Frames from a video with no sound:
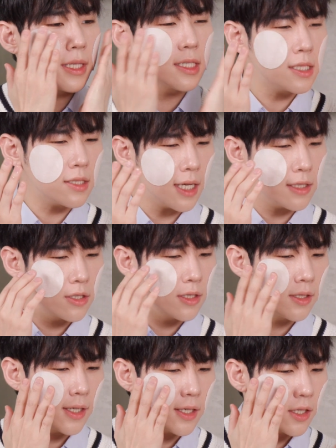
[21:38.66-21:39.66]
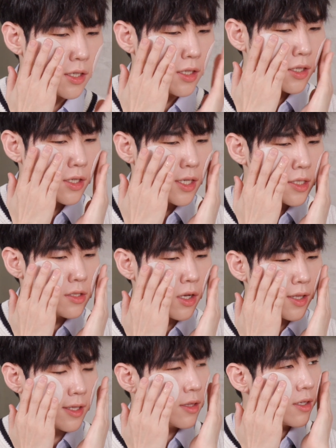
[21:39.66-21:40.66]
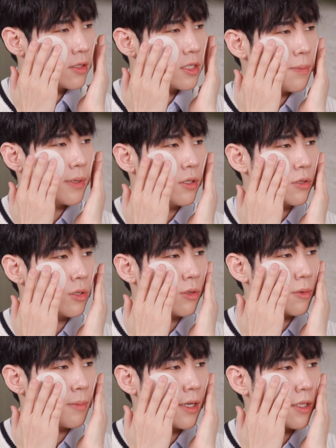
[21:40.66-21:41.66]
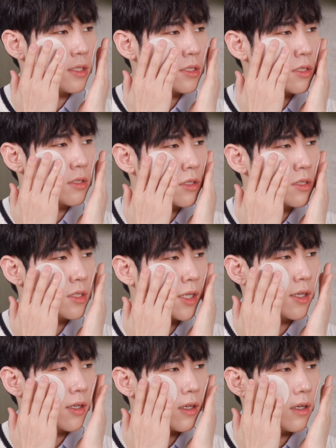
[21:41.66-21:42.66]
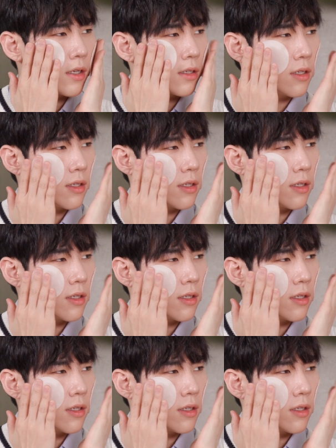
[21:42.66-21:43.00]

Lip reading: But this is actually like, it's not like the typical toner pad. It's like a...